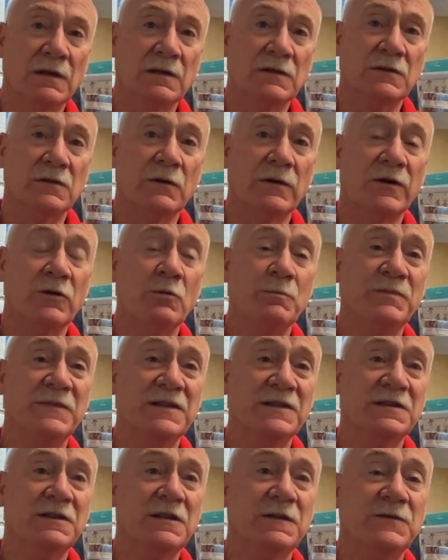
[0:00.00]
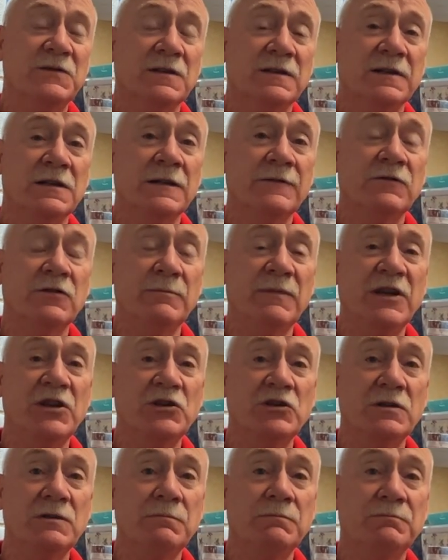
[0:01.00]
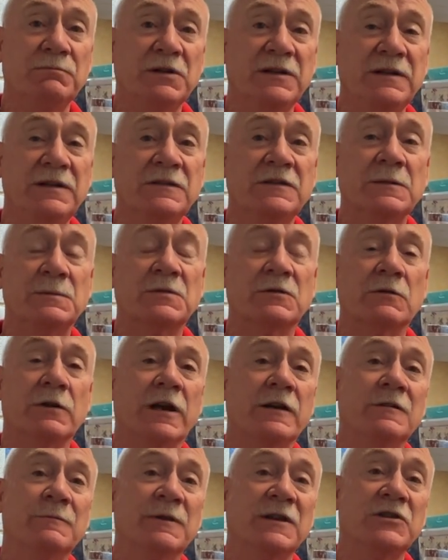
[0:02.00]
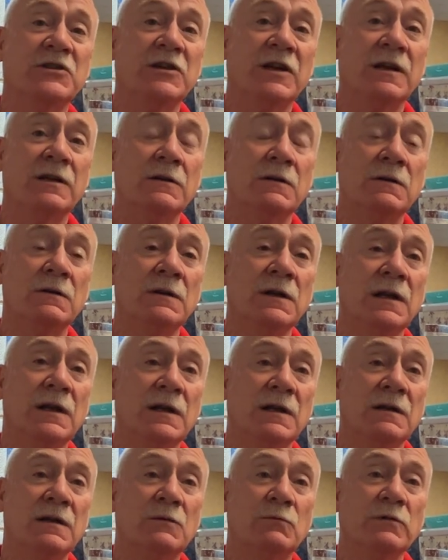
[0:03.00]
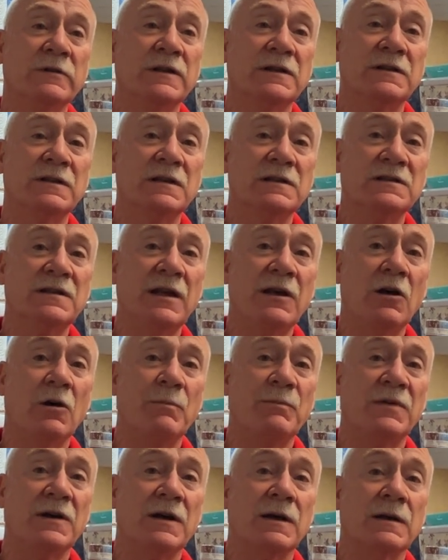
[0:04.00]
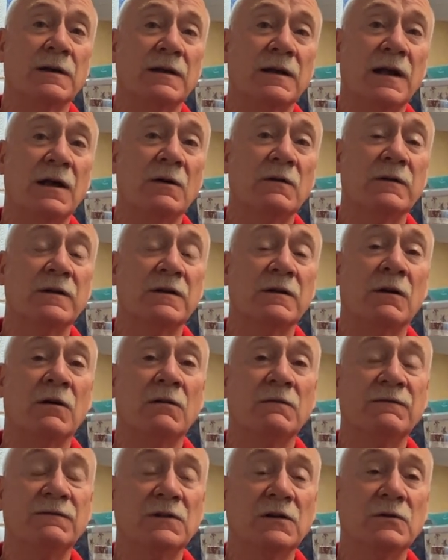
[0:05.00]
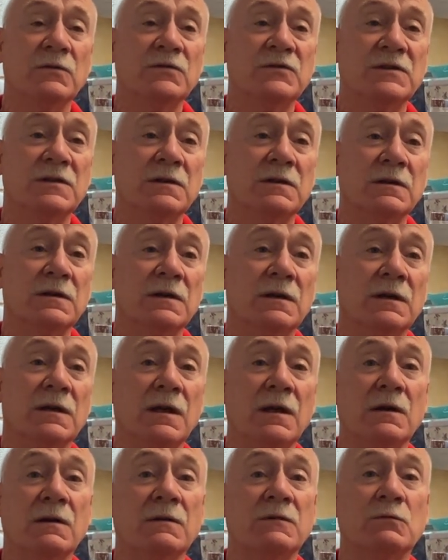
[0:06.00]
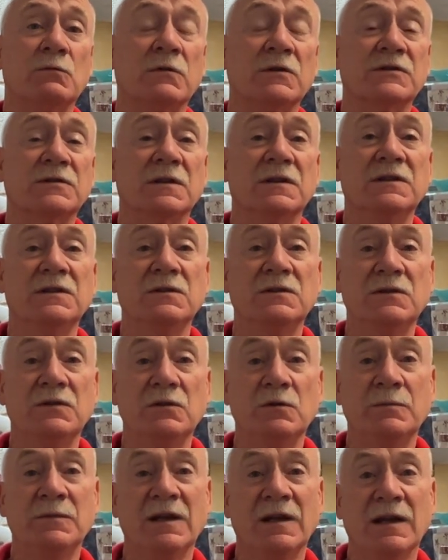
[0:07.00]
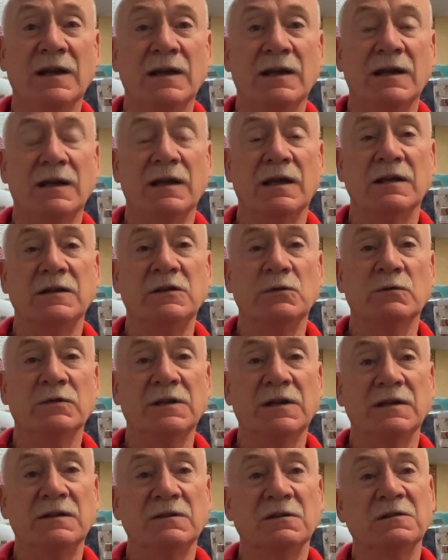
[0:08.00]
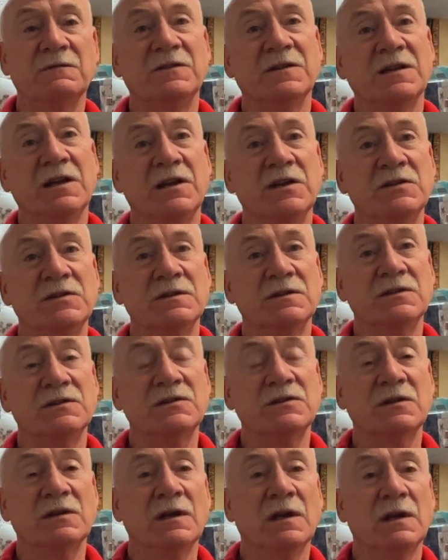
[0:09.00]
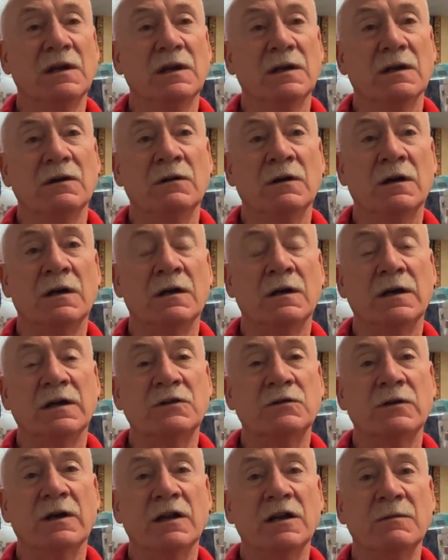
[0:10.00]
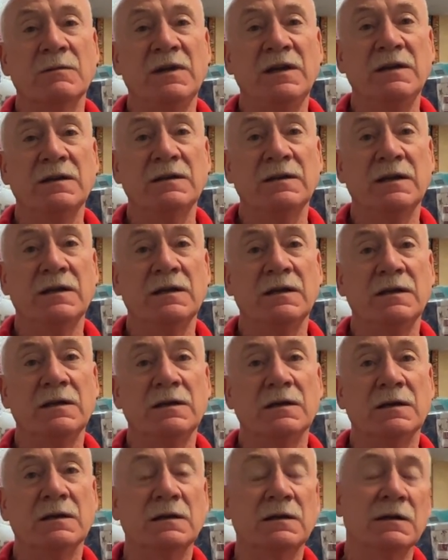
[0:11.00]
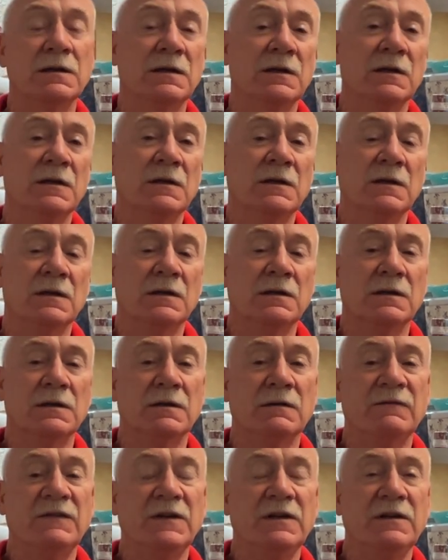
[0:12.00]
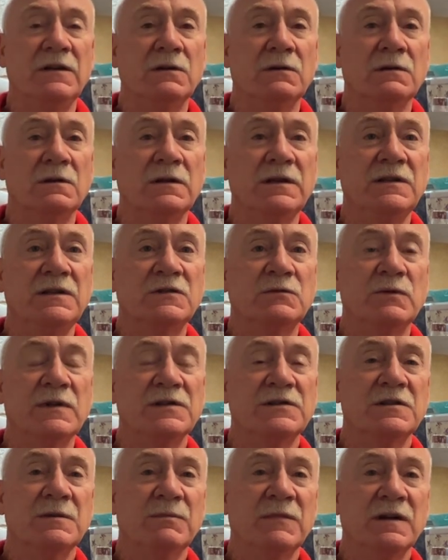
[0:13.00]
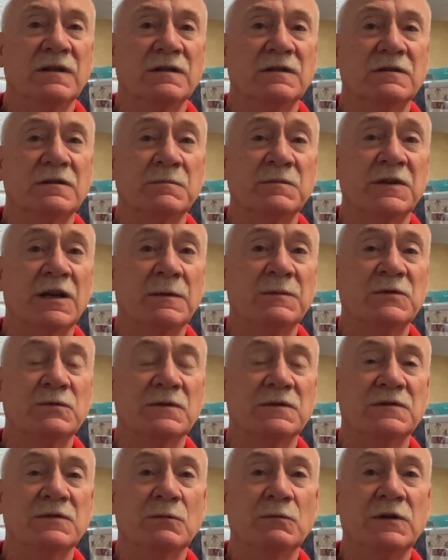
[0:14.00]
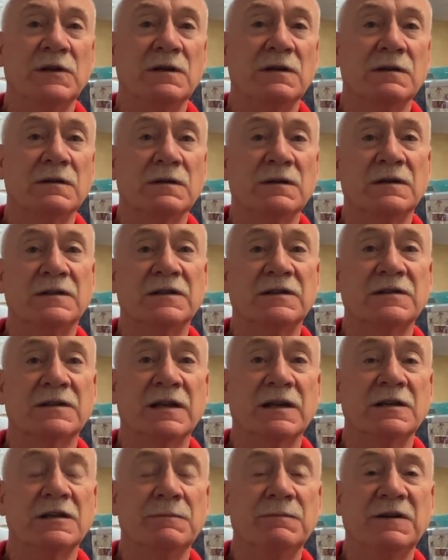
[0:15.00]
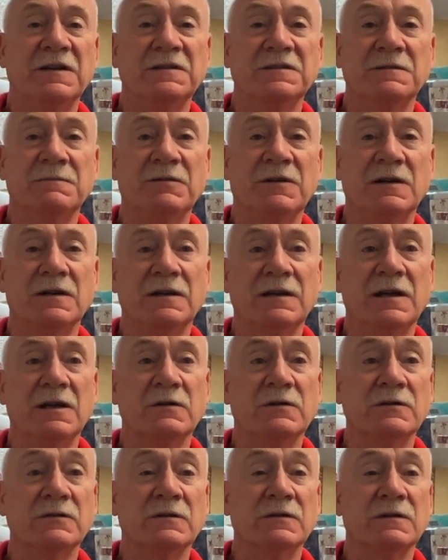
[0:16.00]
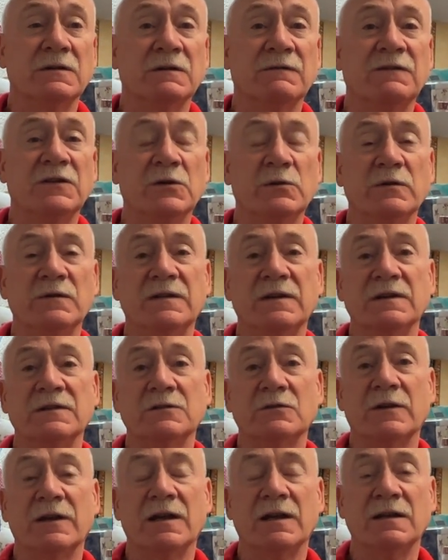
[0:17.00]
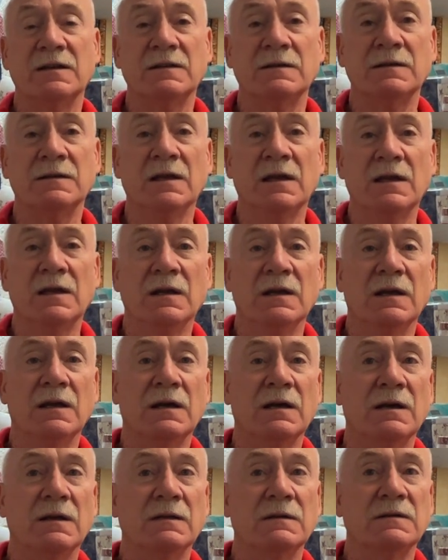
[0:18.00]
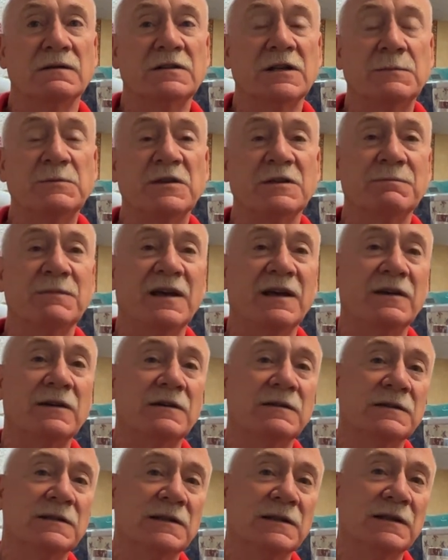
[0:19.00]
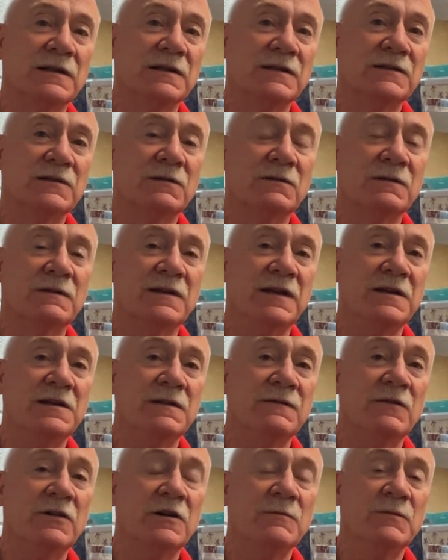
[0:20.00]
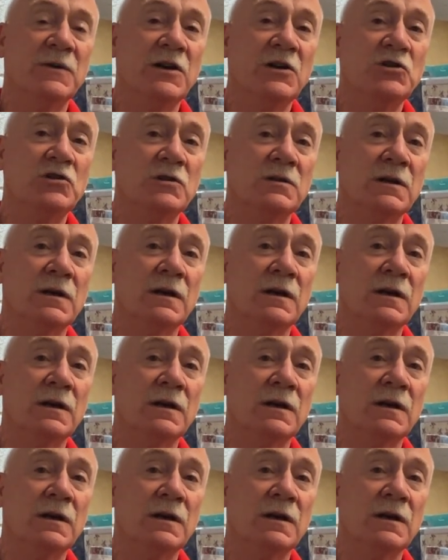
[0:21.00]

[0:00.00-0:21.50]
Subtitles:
So I hope this gives you a little information. Please subscribe to my channel. It really does help on how it all flows and how it works on YouTube, and you will get notifications. I try to make a video at least once a month, sometimes once a week. It just kind of depends upon how the flow of things are at and subject matter. So thank you very much.